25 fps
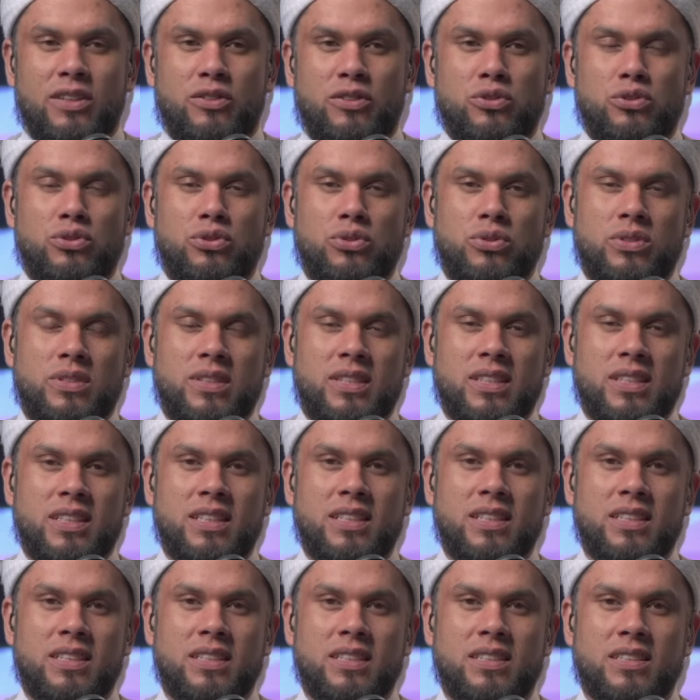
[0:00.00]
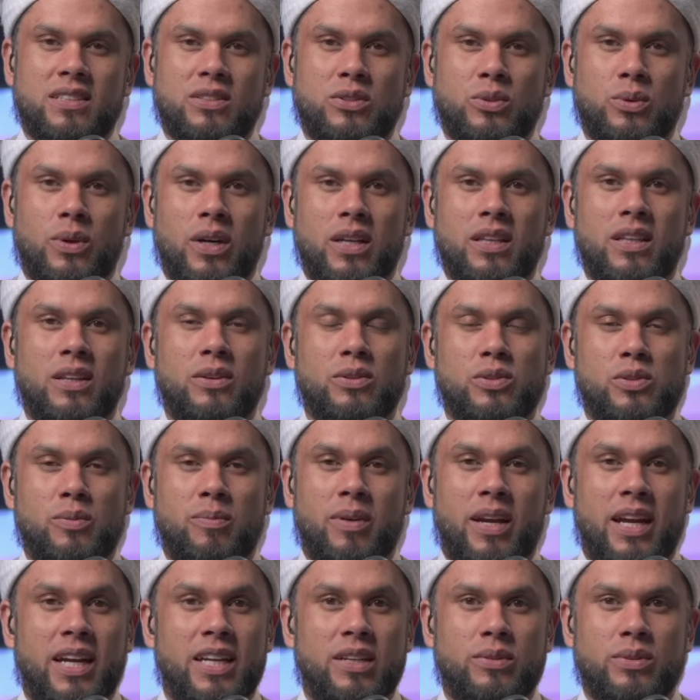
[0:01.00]
that you should turn to Allah
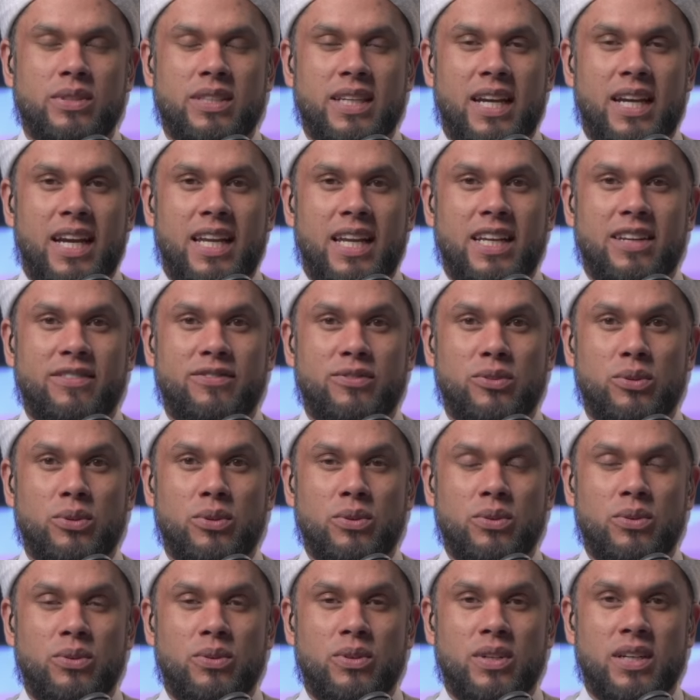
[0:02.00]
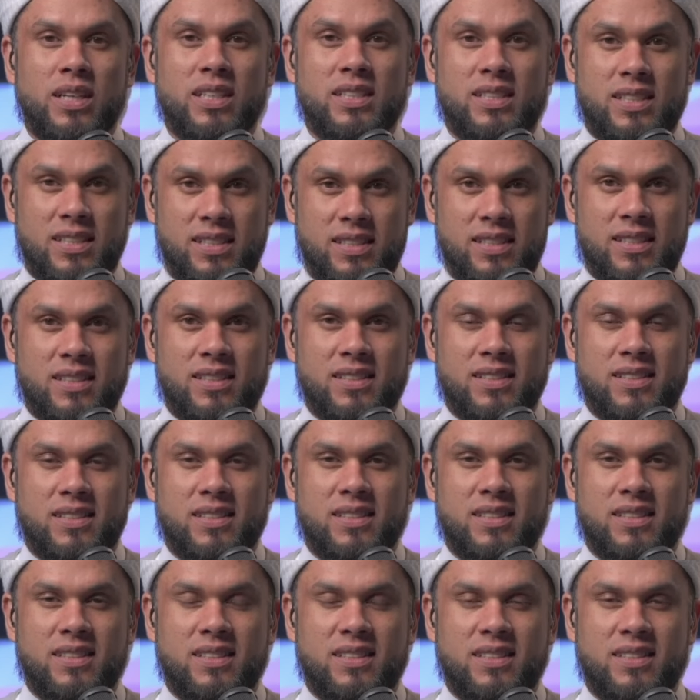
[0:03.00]
subhanahu wa ta'ala for
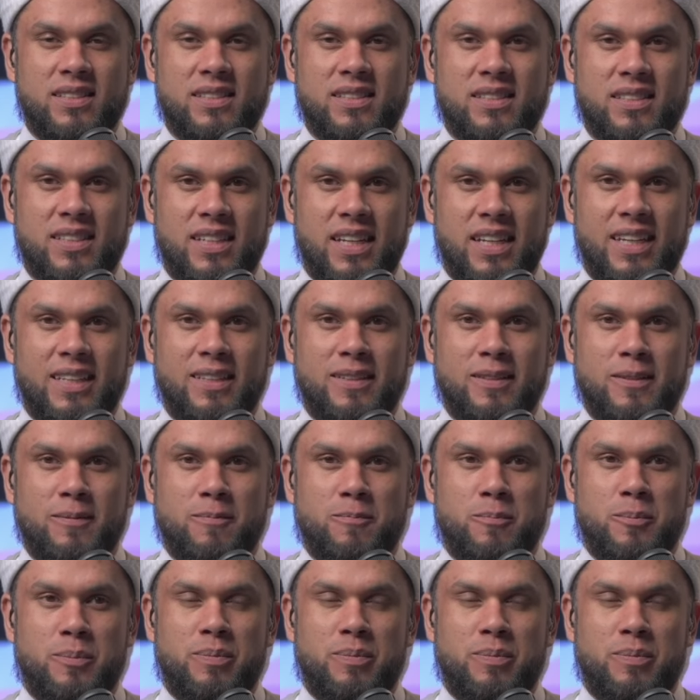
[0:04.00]
assistance, right?